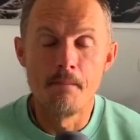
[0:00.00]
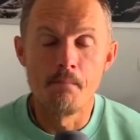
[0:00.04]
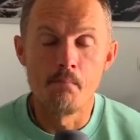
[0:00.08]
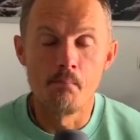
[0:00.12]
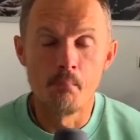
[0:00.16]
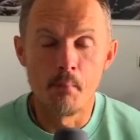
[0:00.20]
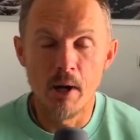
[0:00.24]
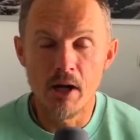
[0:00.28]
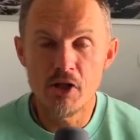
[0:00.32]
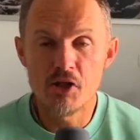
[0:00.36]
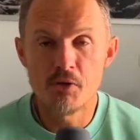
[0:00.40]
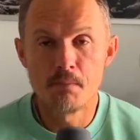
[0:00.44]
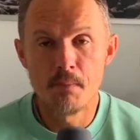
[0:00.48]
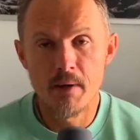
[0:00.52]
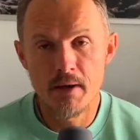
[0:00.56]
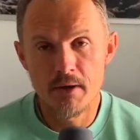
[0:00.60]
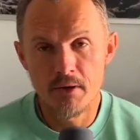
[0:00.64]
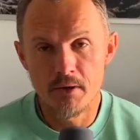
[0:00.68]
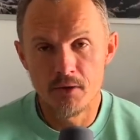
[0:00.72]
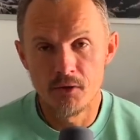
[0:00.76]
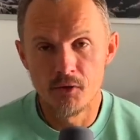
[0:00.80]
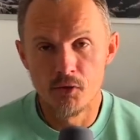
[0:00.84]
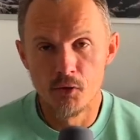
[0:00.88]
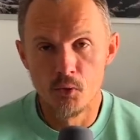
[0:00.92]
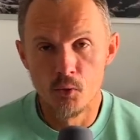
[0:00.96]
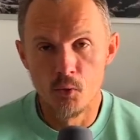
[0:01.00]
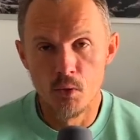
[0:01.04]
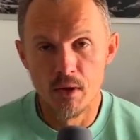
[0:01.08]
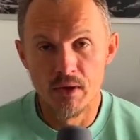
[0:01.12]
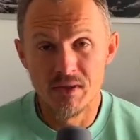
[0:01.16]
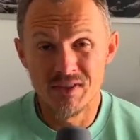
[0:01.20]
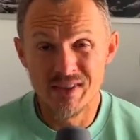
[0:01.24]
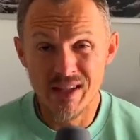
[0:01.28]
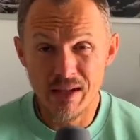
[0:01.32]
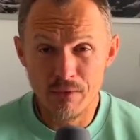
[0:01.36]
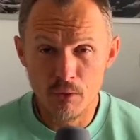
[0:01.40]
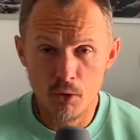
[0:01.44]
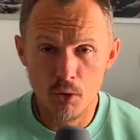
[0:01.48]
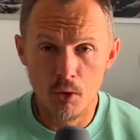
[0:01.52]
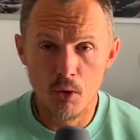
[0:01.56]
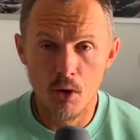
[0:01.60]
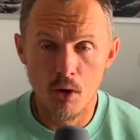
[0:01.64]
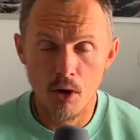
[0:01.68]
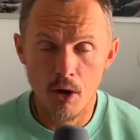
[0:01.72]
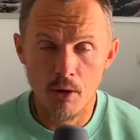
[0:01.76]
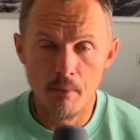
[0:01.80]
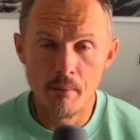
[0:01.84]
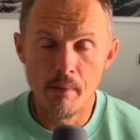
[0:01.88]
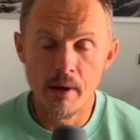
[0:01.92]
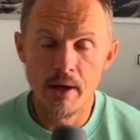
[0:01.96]
Much better to save your
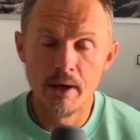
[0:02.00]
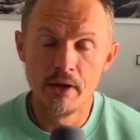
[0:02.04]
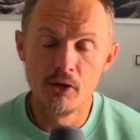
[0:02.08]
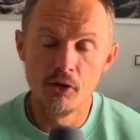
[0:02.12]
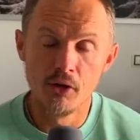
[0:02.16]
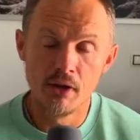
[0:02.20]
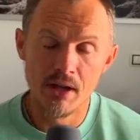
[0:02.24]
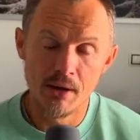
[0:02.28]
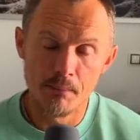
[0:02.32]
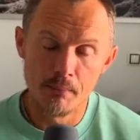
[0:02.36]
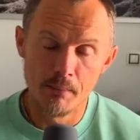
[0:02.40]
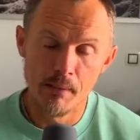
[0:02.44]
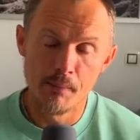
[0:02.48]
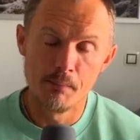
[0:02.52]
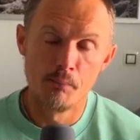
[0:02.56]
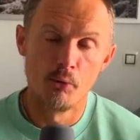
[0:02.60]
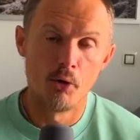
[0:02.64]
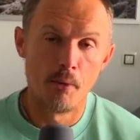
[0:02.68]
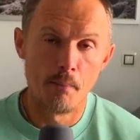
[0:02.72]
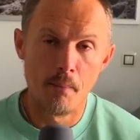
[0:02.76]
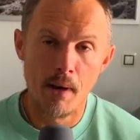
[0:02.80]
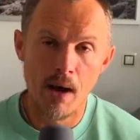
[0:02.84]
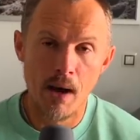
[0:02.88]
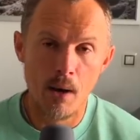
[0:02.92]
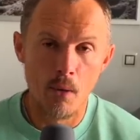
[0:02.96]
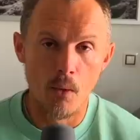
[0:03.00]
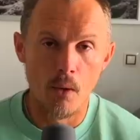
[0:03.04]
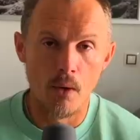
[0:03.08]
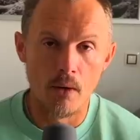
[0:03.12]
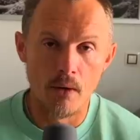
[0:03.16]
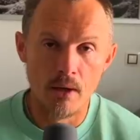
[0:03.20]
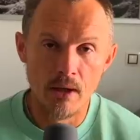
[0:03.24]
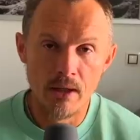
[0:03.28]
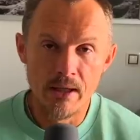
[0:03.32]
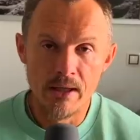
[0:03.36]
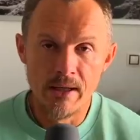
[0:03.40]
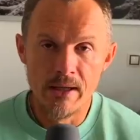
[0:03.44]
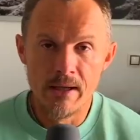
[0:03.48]
arm. You get a bit more power.